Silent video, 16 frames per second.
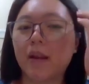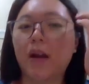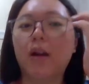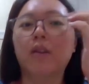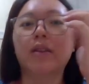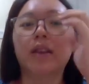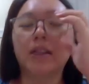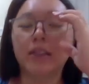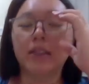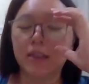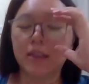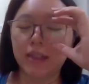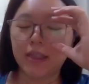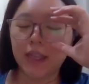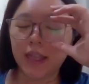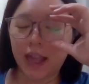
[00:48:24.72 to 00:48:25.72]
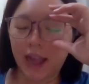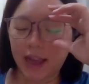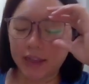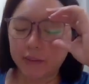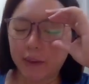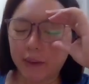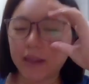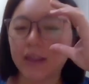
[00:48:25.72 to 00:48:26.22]
Oh, it's easier than
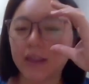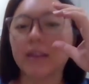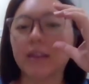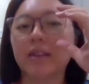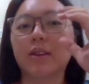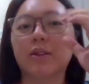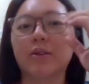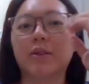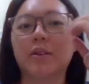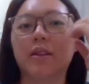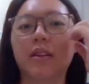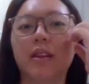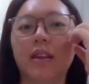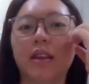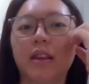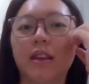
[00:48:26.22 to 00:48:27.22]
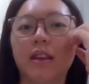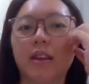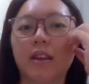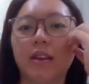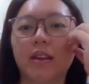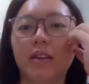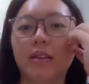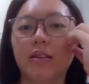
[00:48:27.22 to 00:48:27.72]
expected. Good. Yeah,
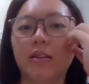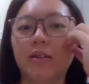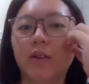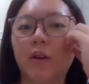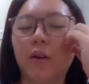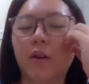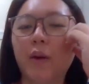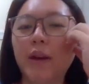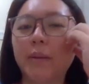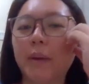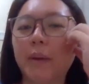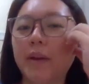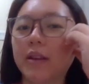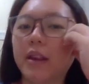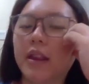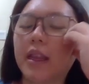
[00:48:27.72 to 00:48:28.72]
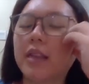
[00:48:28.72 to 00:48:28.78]
so what about the